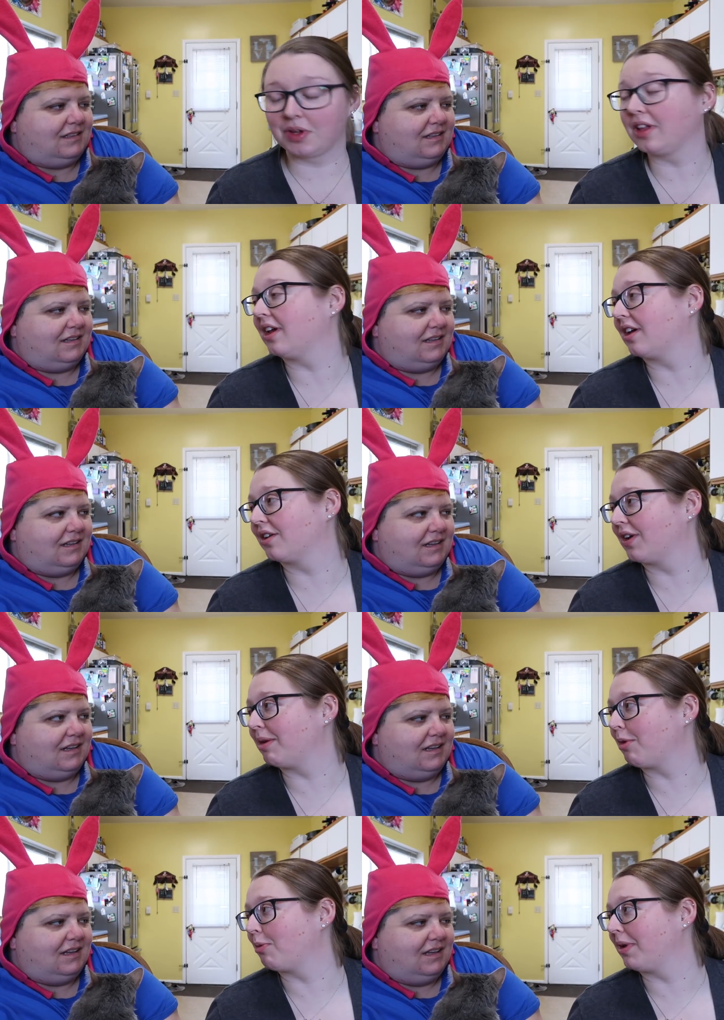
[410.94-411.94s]
Speaker 1: really a
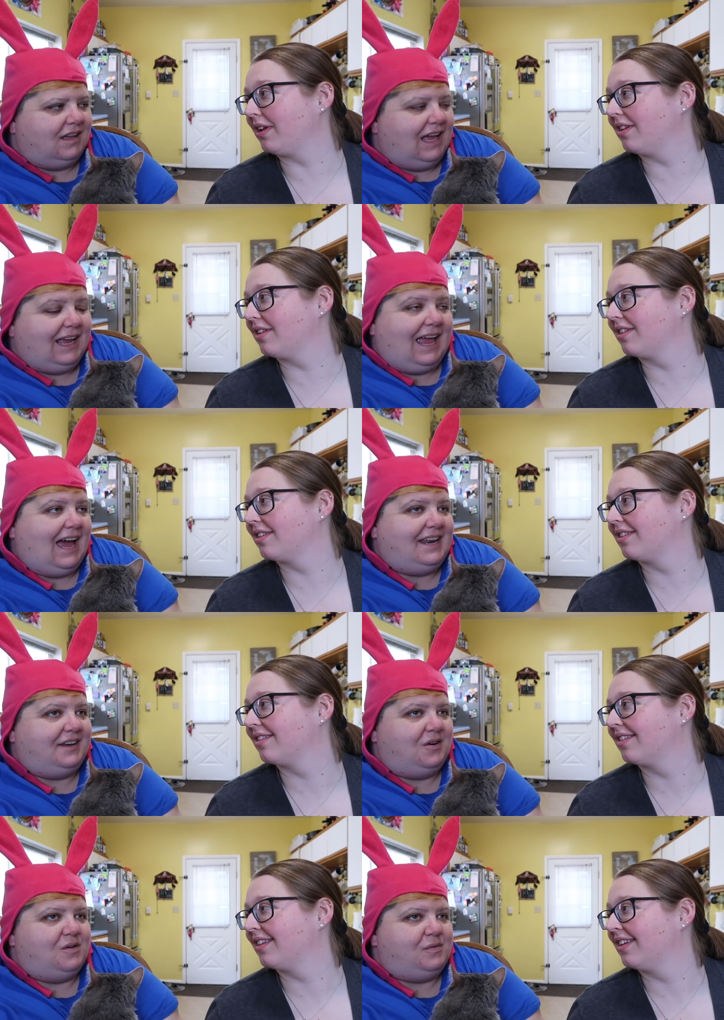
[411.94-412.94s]
great moment.
Speaker 2: Yeah, I
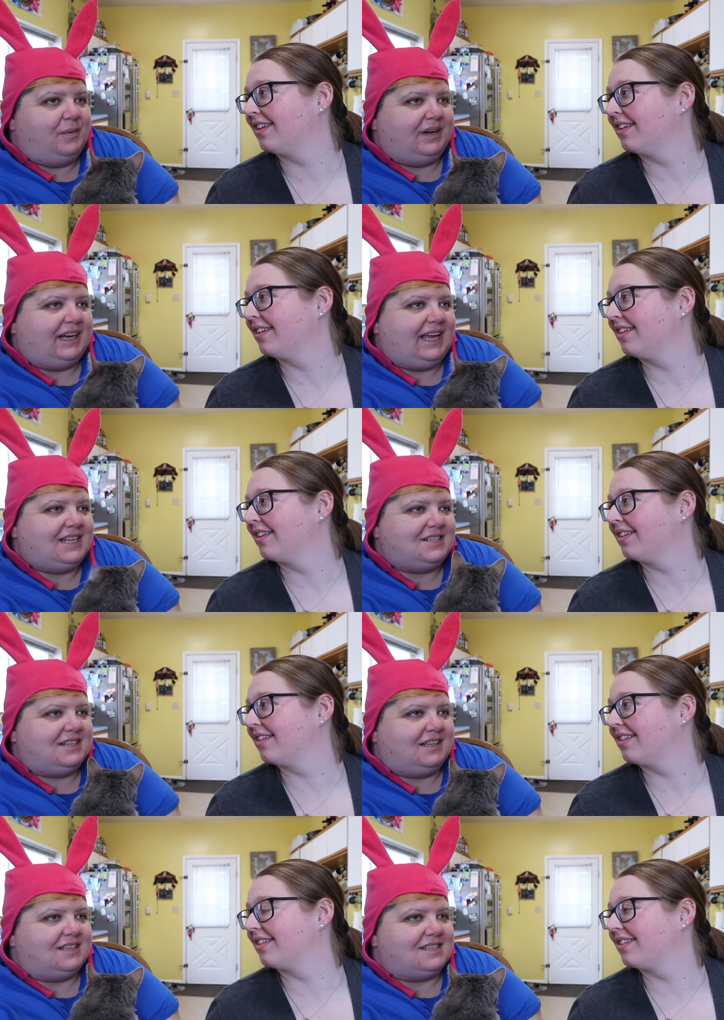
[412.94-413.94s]
didn't know if we were gonna catch
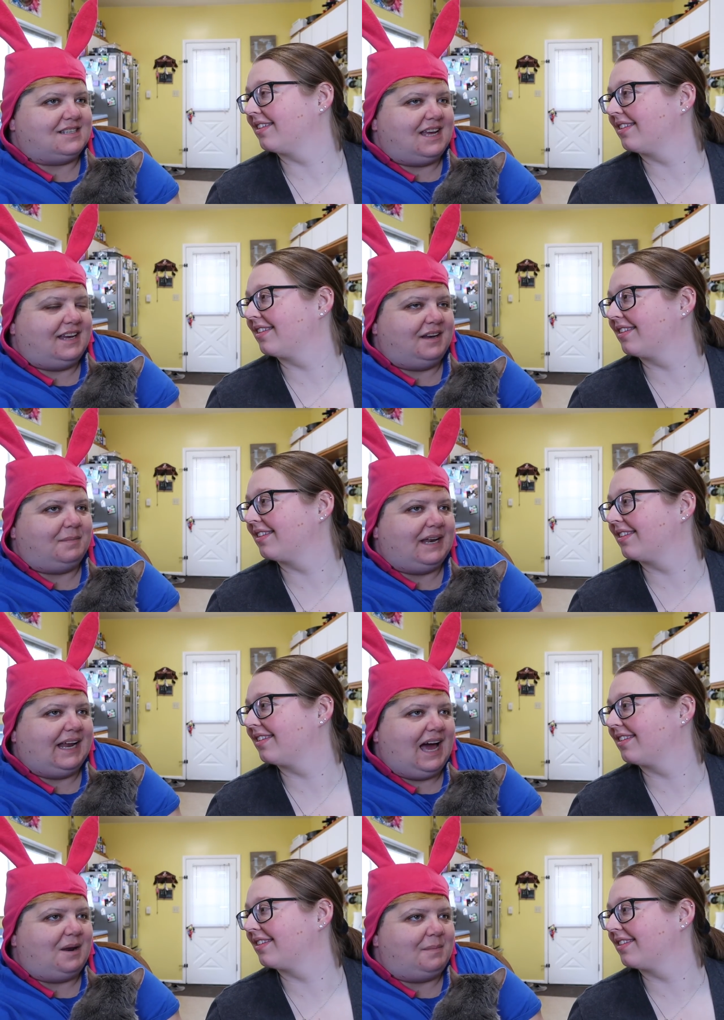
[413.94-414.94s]
it because I ended up
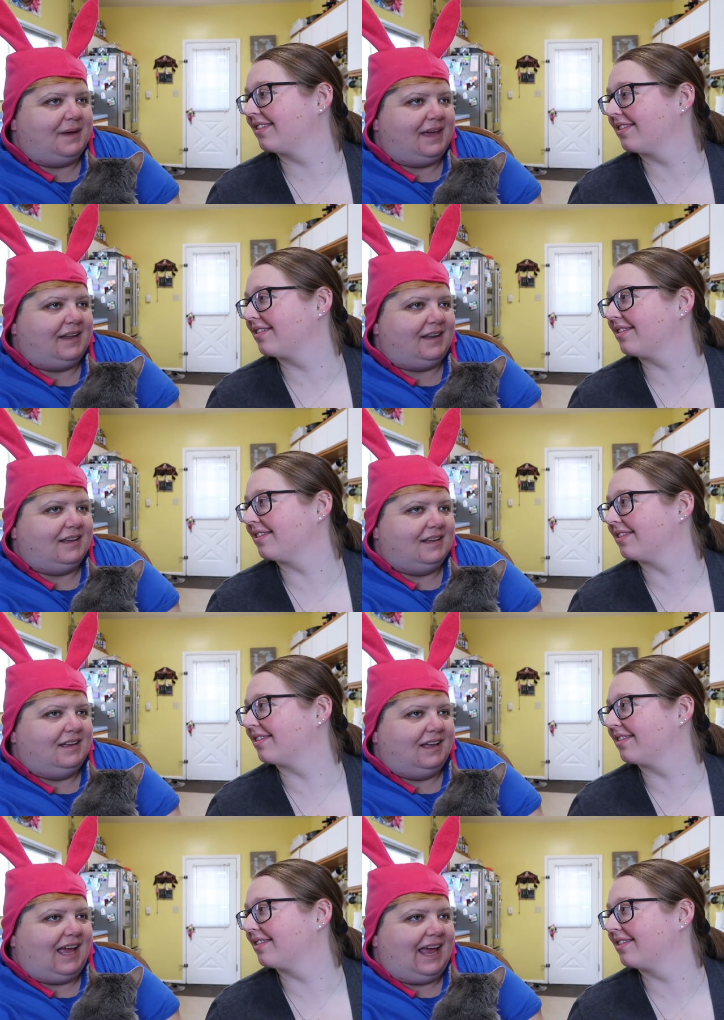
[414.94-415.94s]
getting out of bed mm
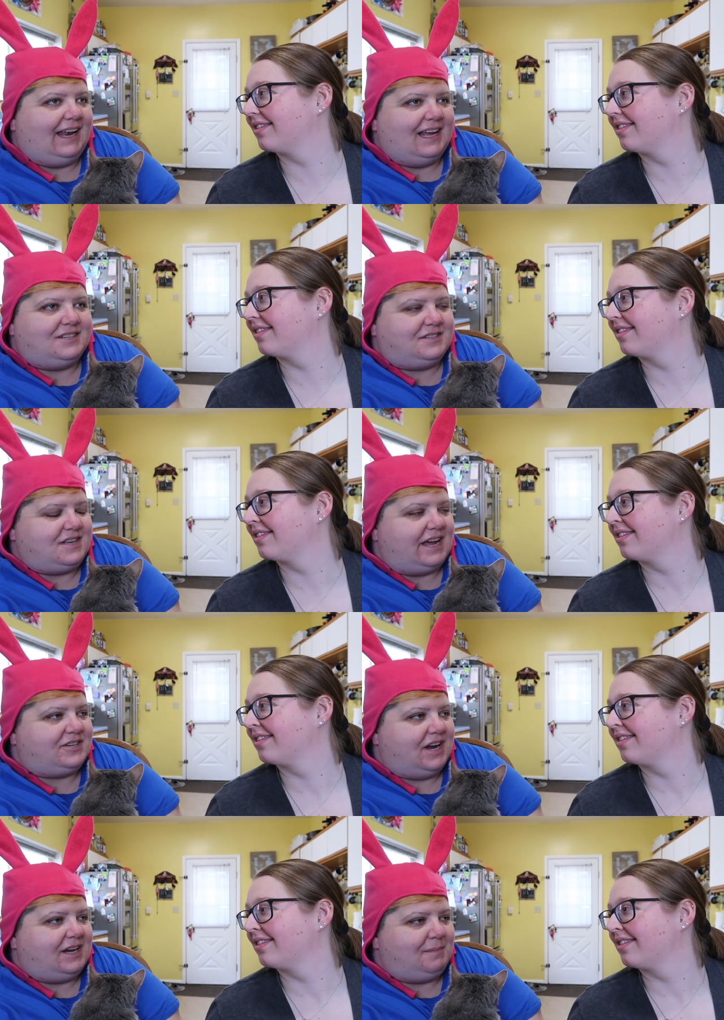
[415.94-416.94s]
-hmm. and I I
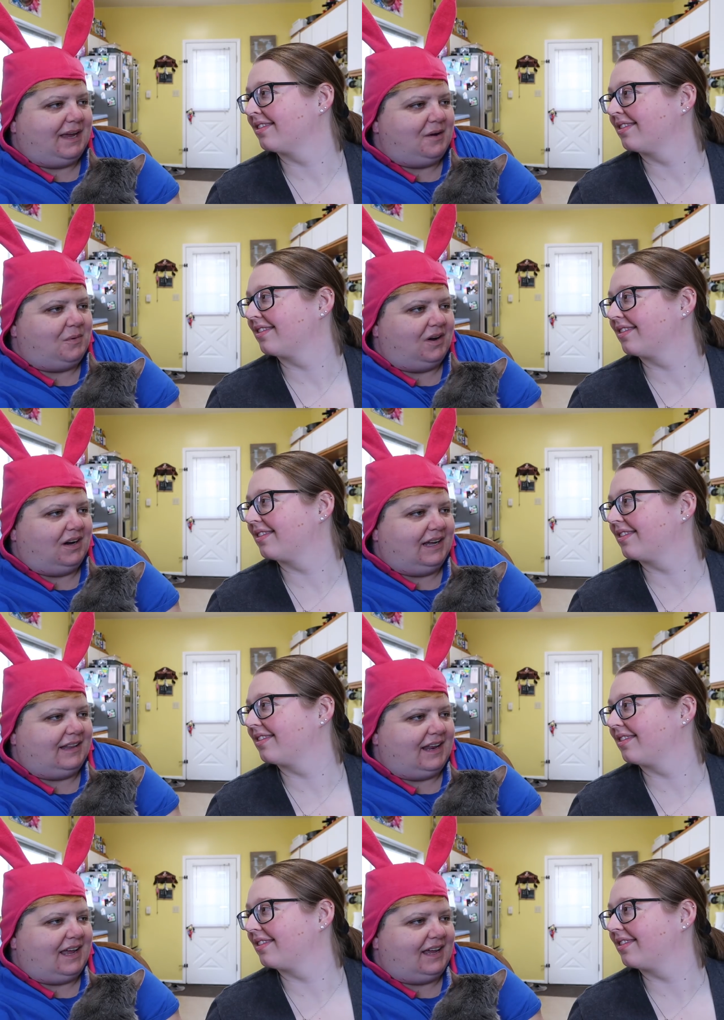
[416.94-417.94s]
tried to make it work
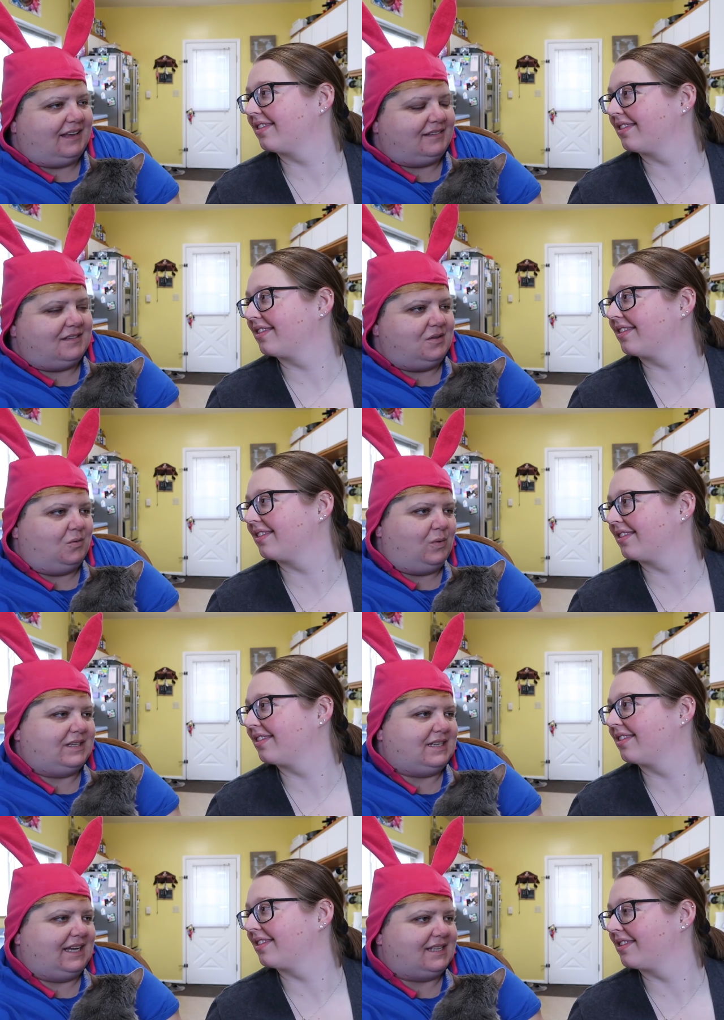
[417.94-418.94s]
and then I
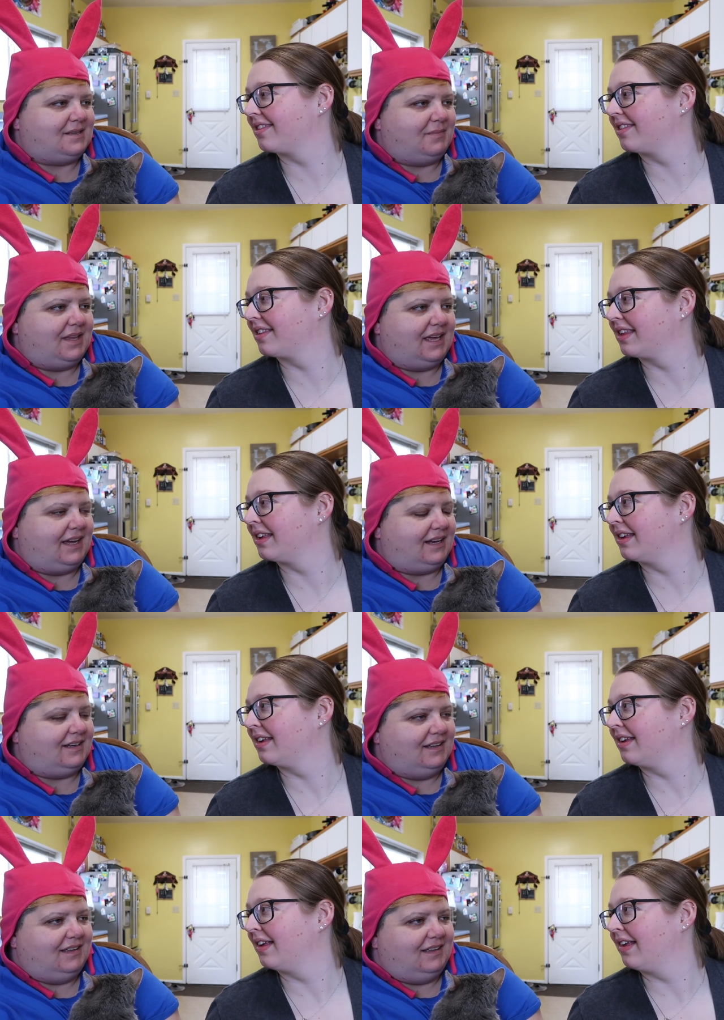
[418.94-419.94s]
went to get something and
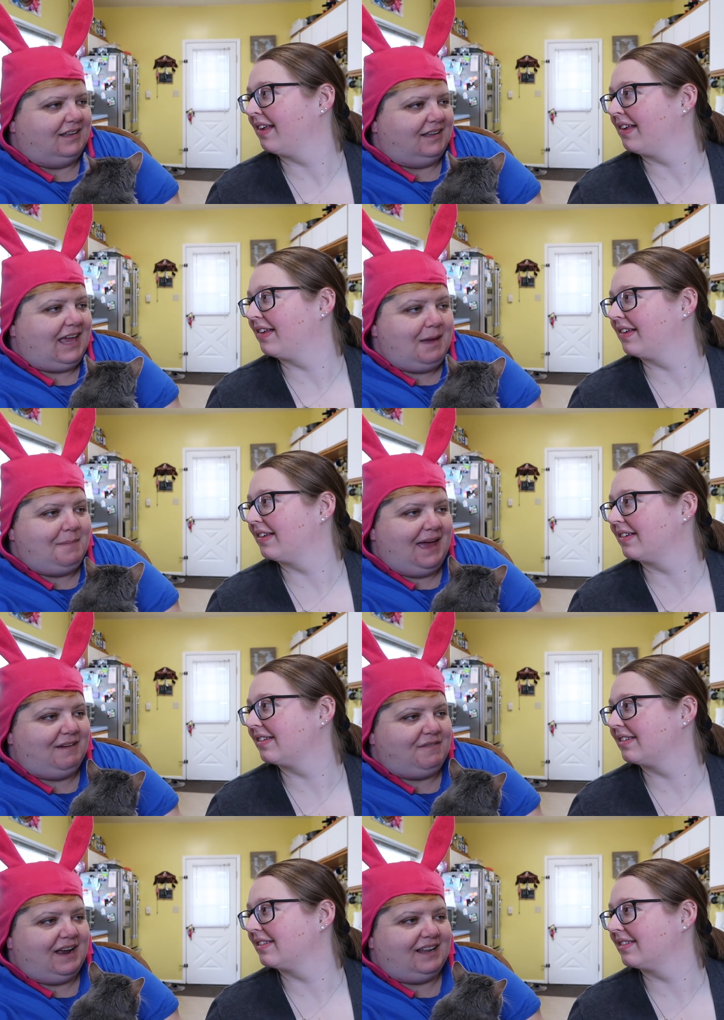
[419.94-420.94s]
came
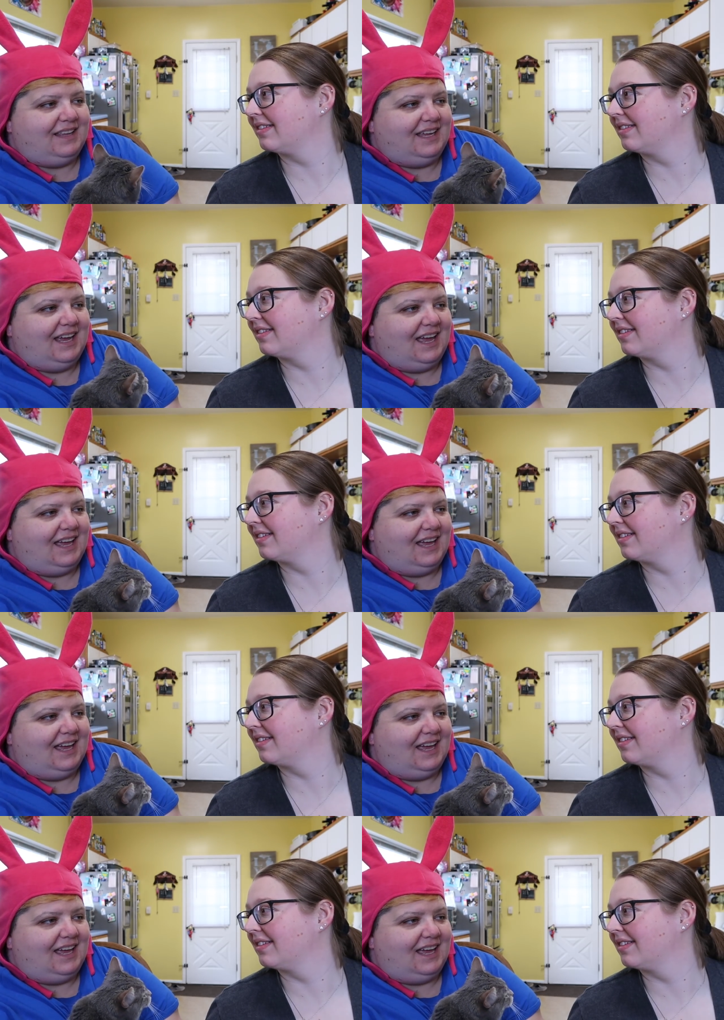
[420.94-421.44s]
back finally